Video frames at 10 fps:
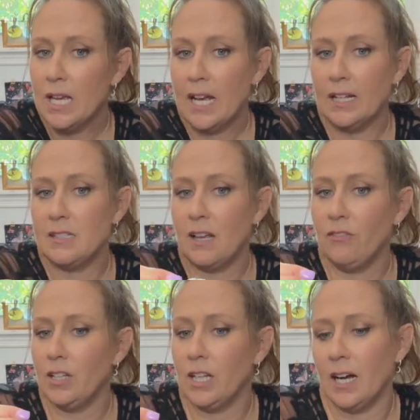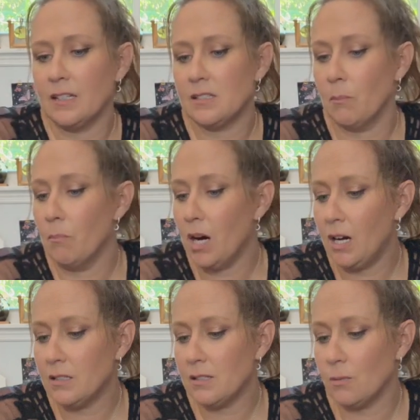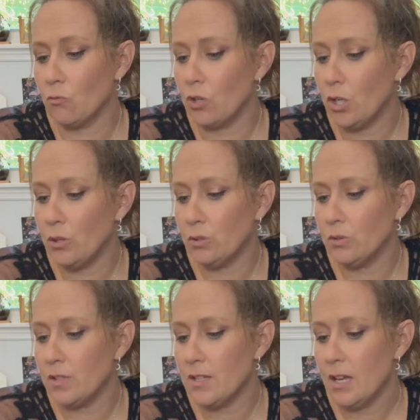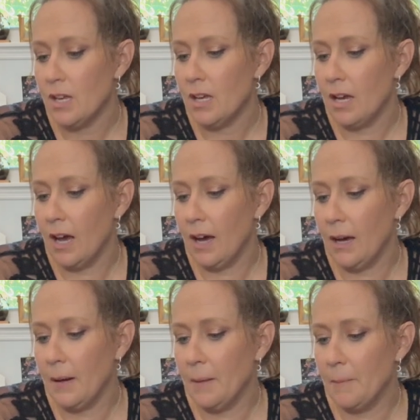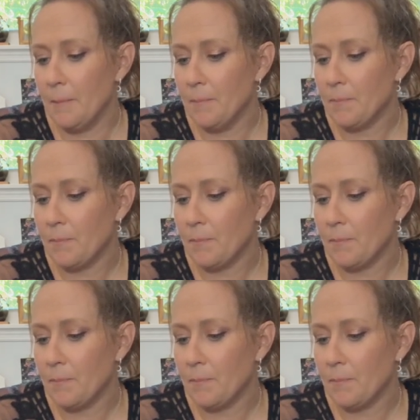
It's definitely got some moss, some rose, and